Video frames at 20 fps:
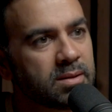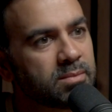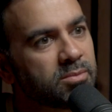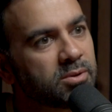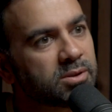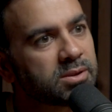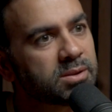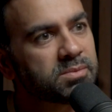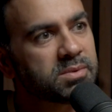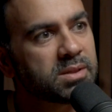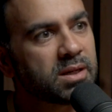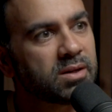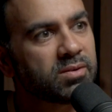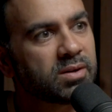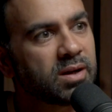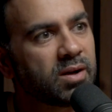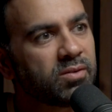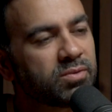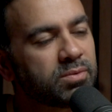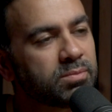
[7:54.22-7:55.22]
Muslims that
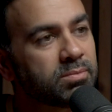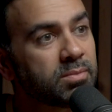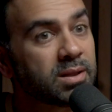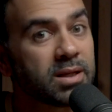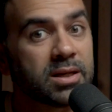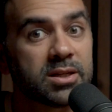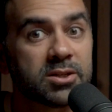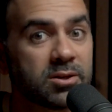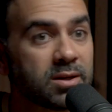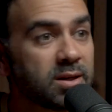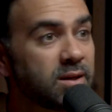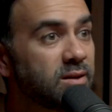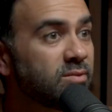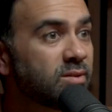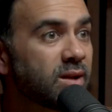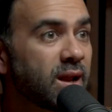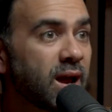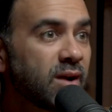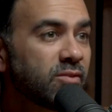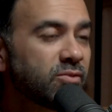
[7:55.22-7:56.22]
have come from Malaysia and
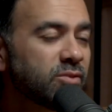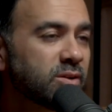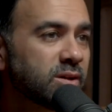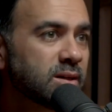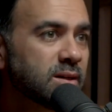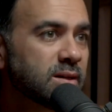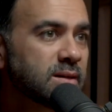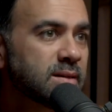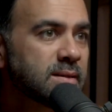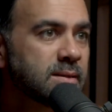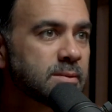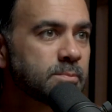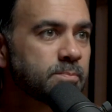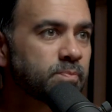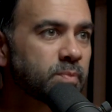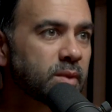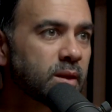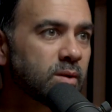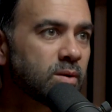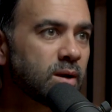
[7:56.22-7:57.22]
even Africa,
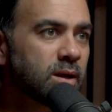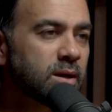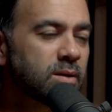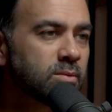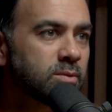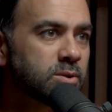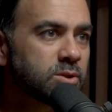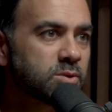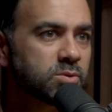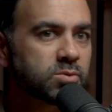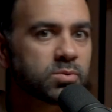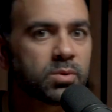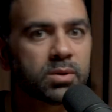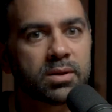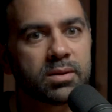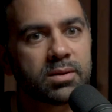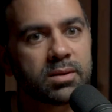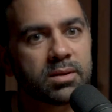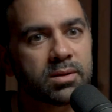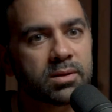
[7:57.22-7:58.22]
right, which was one
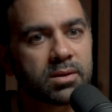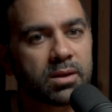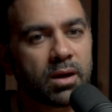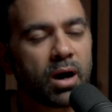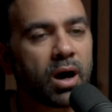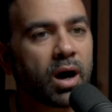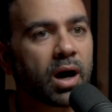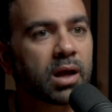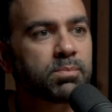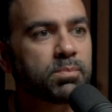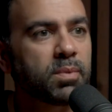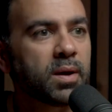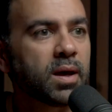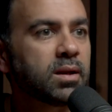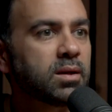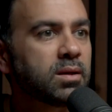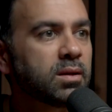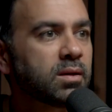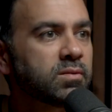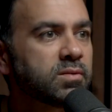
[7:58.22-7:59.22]
of the, the
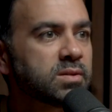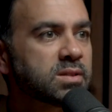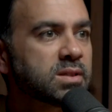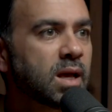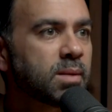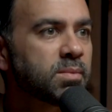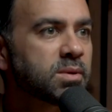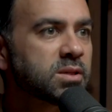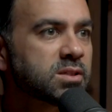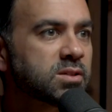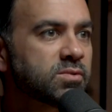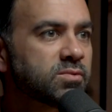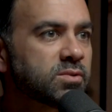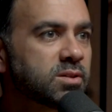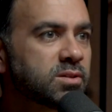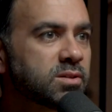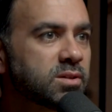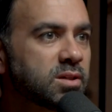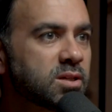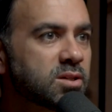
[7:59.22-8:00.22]
hotbed of Islamic
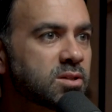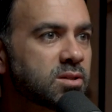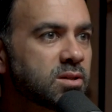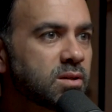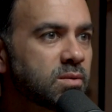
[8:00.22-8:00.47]
civilization